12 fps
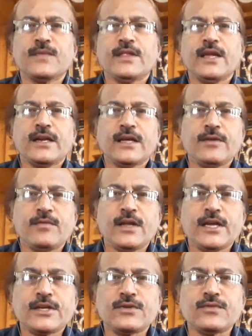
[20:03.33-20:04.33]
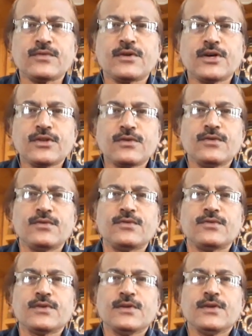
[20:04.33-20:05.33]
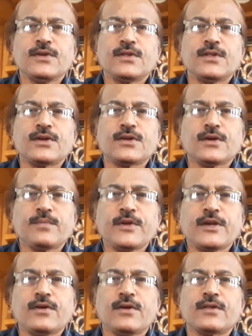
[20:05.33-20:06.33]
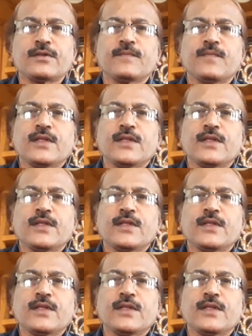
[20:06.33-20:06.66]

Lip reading: that I would like to conclude the topic on